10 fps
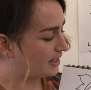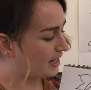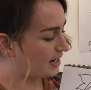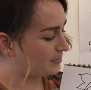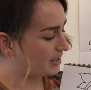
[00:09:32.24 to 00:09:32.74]

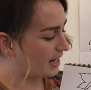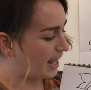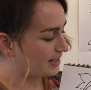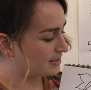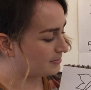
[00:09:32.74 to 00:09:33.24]
And I'm gonna
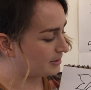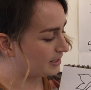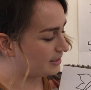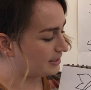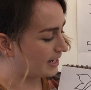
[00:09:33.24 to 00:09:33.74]
add some
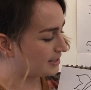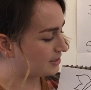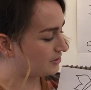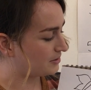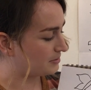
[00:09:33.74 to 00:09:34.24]
little
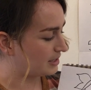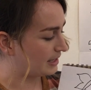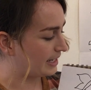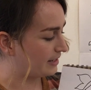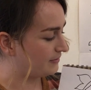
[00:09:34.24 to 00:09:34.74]
lines to it with
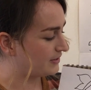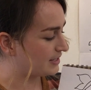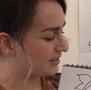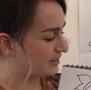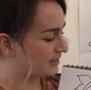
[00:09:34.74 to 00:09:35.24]

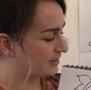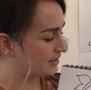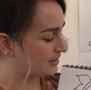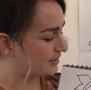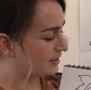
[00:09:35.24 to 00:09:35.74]
leaves.
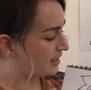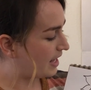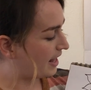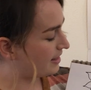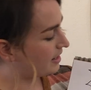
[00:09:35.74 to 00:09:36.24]

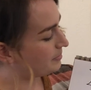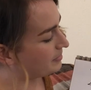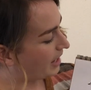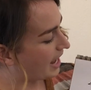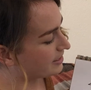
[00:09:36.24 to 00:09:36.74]
And
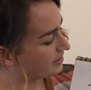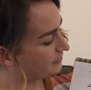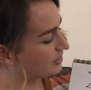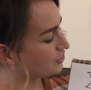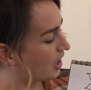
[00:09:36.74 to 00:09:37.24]
then I could
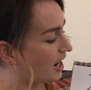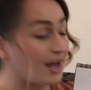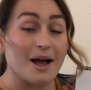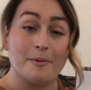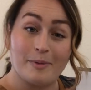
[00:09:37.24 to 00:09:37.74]
even draw
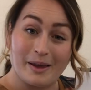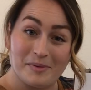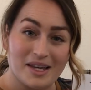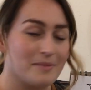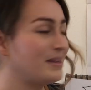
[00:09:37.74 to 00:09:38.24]
a
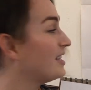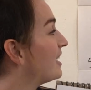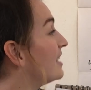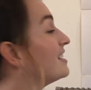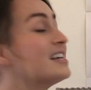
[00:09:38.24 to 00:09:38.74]
baby
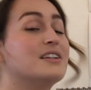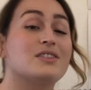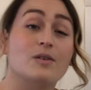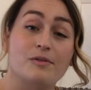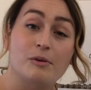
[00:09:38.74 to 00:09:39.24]
chameleon.
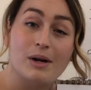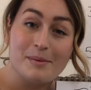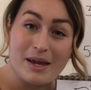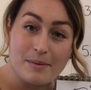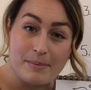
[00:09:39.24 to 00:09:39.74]
So if you
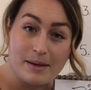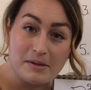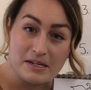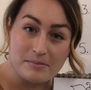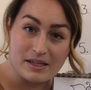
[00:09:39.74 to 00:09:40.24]
wanna make a
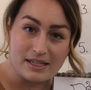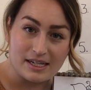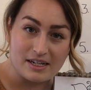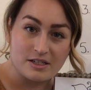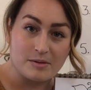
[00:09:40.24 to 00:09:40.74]
baby
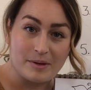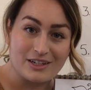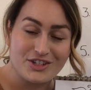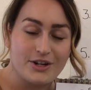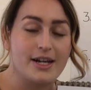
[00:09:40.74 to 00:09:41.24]
chameleon in your
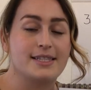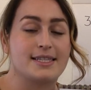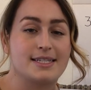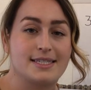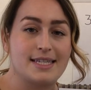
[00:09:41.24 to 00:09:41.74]
picture, it's
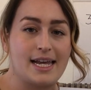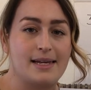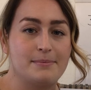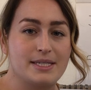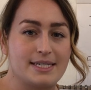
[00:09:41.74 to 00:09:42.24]
the
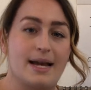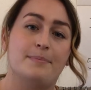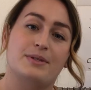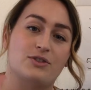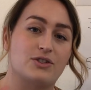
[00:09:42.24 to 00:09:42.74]
same
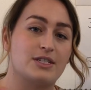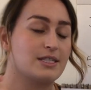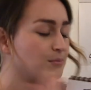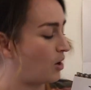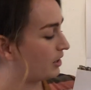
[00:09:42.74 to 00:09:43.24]
steps, just a
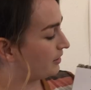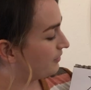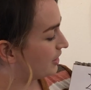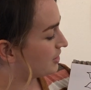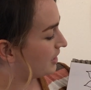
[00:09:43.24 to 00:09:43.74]
smaller
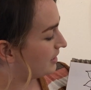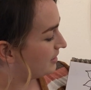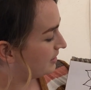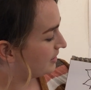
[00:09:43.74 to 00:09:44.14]
version.